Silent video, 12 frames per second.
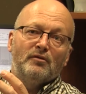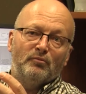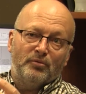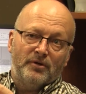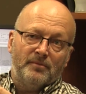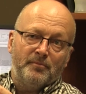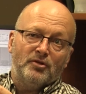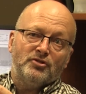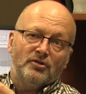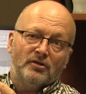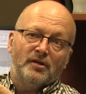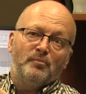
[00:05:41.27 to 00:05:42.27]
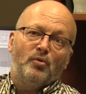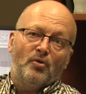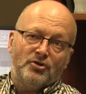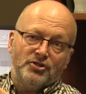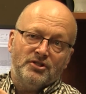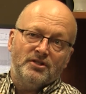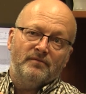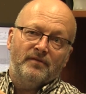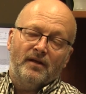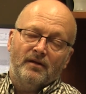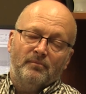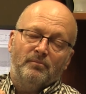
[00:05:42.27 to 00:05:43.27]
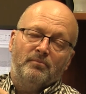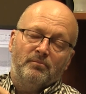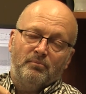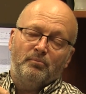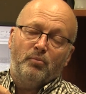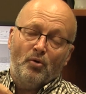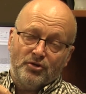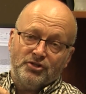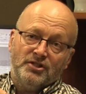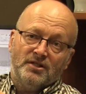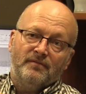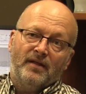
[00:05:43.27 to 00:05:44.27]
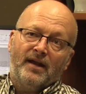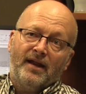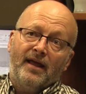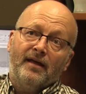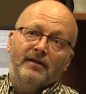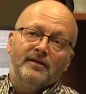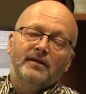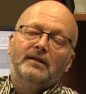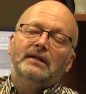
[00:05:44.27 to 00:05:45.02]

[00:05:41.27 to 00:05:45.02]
prematurely portions of that, uh, portions of that head,